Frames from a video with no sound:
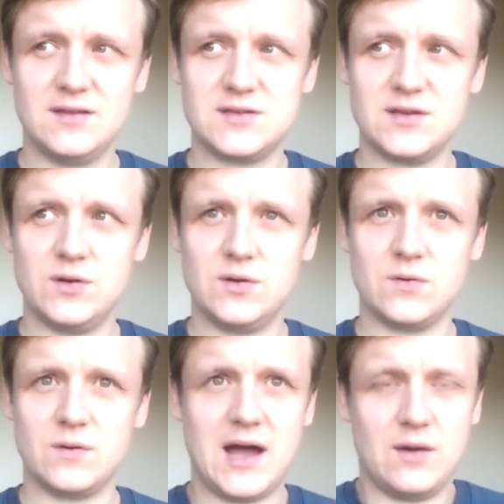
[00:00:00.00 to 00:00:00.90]

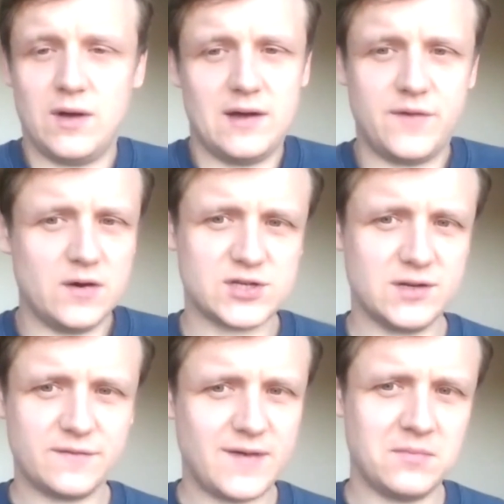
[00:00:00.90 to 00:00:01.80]
to how
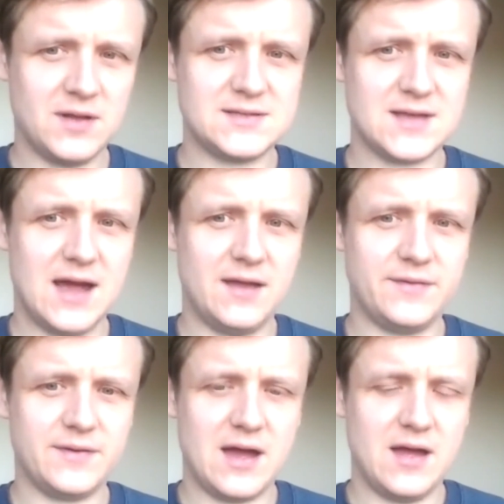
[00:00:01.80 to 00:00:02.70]
functional families
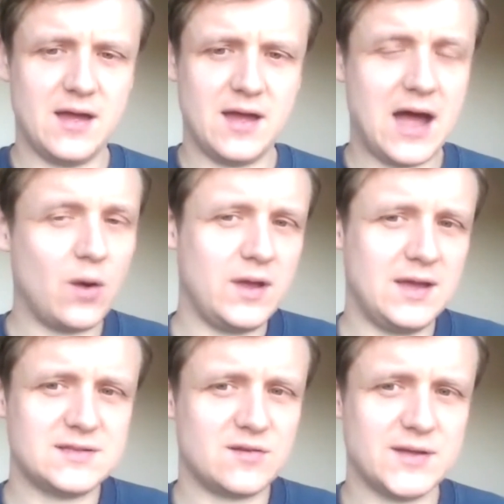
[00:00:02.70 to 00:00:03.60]
and how we
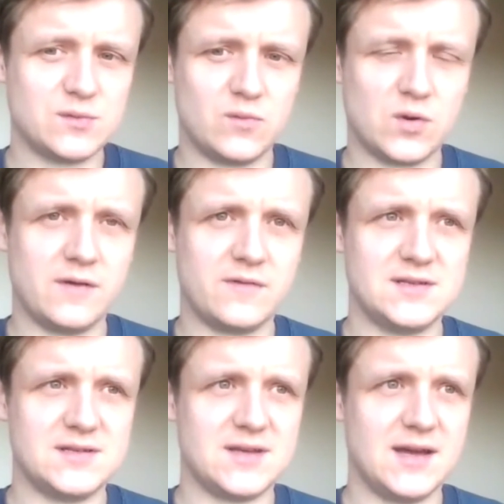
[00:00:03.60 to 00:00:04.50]
interact with one another in
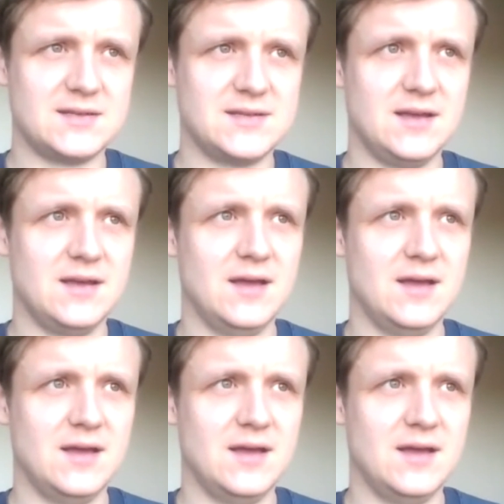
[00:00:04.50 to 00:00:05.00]
society.